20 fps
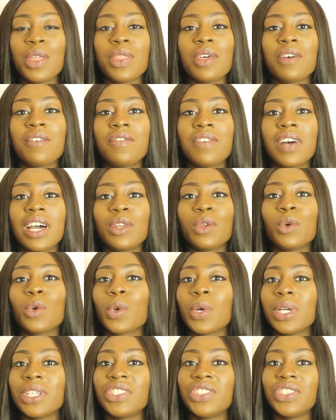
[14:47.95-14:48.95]
The final
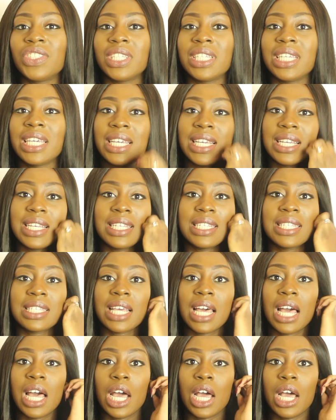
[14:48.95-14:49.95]
question is
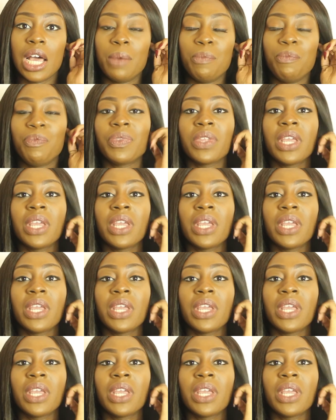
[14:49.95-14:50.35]
um,